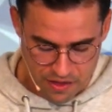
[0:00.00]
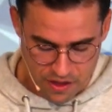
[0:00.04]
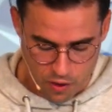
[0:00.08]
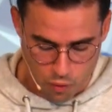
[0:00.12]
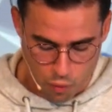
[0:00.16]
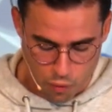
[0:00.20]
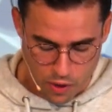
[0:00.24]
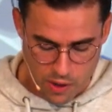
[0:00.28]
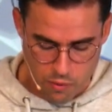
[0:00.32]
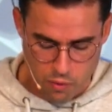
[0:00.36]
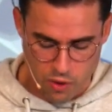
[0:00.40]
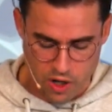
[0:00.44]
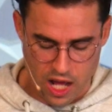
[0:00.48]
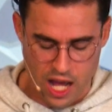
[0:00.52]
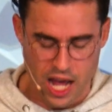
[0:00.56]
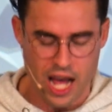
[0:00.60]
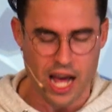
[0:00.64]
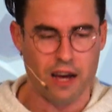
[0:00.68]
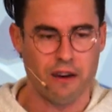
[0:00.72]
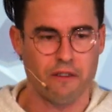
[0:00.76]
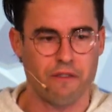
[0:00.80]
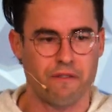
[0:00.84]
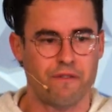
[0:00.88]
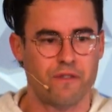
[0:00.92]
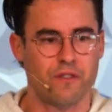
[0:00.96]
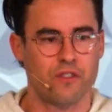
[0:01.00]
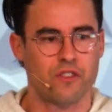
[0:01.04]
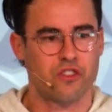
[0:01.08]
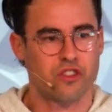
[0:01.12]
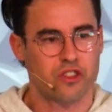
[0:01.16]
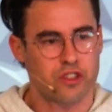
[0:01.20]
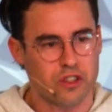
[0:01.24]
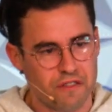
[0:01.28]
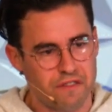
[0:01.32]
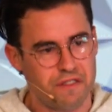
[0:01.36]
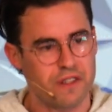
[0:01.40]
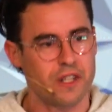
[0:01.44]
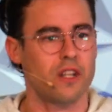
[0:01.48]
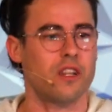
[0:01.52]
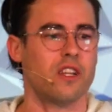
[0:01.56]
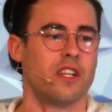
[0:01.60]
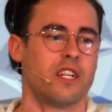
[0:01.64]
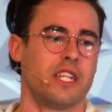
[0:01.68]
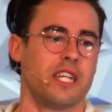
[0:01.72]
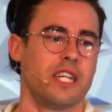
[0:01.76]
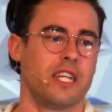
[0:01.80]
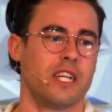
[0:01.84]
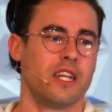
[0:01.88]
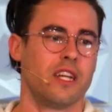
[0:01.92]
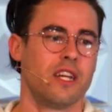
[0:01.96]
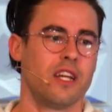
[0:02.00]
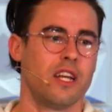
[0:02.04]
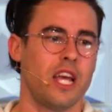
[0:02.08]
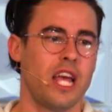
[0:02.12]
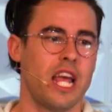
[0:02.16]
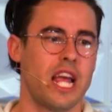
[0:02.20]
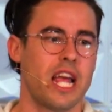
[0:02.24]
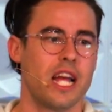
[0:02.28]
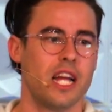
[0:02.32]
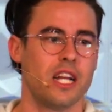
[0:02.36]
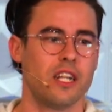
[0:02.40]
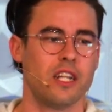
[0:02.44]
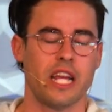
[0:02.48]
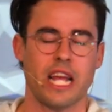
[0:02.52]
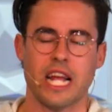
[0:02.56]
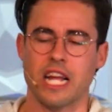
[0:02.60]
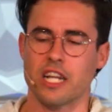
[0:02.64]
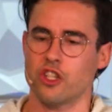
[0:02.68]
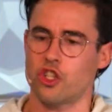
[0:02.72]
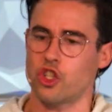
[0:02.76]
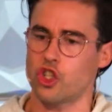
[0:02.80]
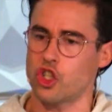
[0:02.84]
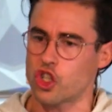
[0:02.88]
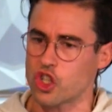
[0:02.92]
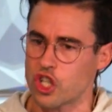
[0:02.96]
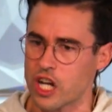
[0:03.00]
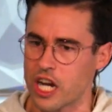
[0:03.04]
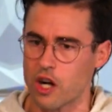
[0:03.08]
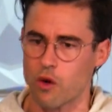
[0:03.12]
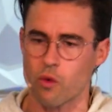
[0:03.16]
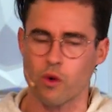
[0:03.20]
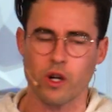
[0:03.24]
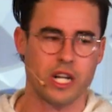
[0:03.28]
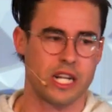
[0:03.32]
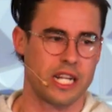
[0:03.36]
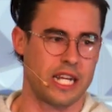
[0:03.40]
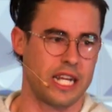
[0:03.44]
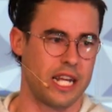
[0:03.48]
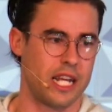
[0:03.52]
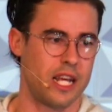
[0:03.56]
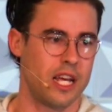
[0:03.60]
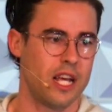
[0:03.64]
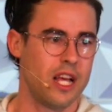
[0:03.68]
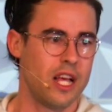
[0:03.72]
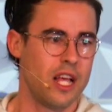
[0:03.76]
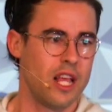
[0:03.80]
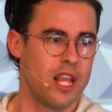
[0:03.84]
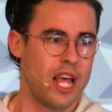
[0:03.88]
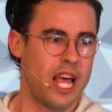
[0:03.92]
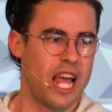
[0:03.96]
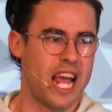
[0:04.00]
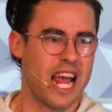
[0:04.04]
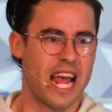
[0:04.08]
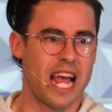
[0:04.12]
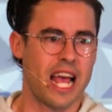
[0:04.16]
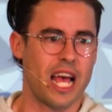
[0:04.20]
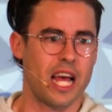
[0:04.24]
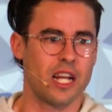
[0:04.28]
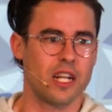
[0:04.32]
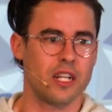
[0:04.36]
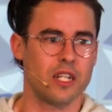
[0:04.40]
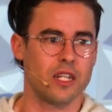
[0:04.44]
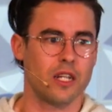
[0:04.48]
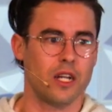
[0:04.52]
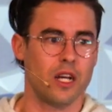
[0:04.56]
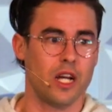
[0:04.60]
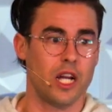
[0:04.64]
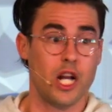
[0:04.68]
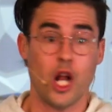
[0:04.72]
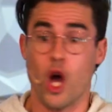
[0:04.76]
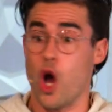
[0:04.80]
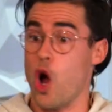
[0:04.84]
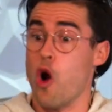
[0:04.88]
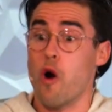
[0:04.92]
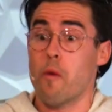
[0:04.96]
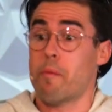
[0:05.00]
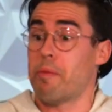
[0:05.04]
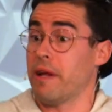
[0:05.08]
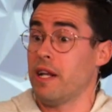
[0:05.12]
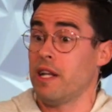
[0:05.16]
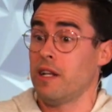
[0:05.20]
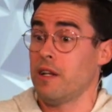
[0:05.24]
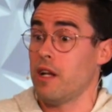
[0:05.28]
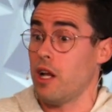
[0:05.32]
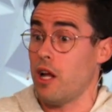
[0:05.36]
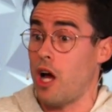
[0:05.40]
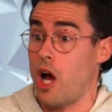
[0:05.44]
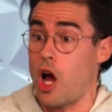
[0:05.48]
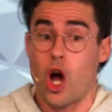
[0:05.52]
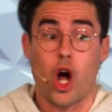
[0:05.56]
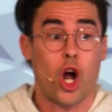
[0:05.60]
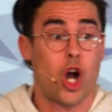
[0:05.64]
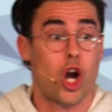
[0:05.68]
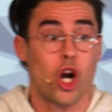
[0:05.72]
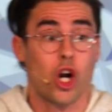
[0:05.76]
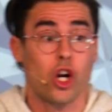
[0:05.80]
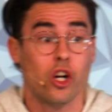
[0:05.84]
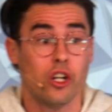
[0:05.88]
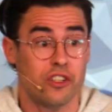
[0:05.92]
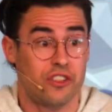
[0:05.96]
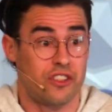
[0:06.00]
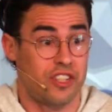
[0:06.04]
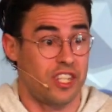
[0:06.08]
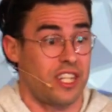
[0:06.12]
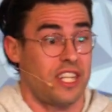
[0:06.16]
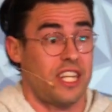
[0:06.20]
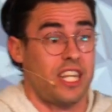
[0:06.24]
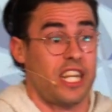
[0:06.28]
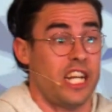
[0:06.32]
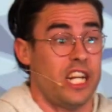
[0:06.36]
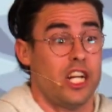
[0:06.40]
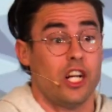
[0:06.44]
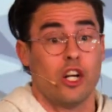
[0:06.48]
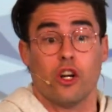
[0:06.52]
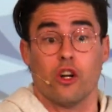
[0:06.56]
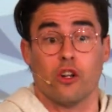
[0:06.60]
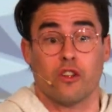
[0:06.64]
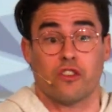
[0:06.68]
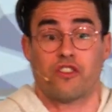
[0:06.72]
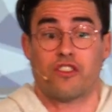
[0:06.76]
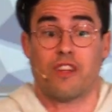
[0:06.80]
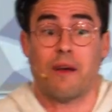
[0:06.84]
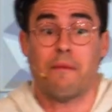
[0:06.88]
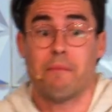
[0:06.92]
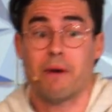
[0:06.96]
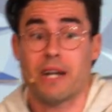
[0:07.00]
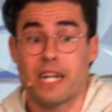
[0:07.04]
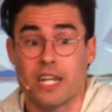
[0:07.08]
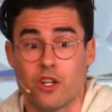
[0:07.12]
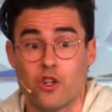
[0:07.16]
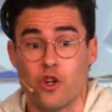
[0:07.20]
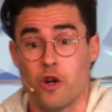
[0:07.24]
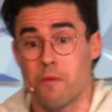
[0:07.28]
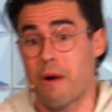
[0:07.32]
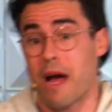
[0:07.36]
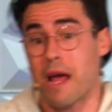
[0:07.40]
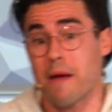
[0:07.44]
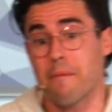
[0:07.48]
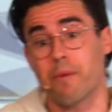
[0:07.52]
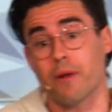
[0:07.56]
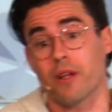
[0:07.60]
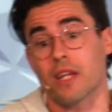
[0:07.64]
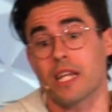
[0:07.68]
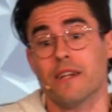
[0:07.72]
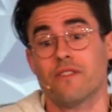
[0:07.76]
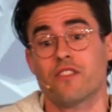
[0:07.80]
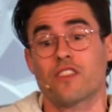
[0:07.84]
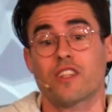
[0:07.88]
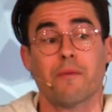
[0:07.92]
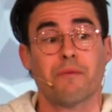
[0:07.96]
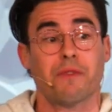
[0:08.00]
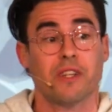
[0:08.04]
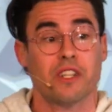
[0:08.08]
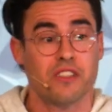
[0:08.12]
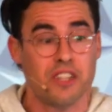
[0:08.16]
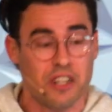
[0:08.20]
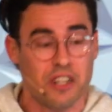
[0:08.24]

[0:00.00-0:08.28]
that we would have civility and, and charity and an open heart to hear somebody who might believe something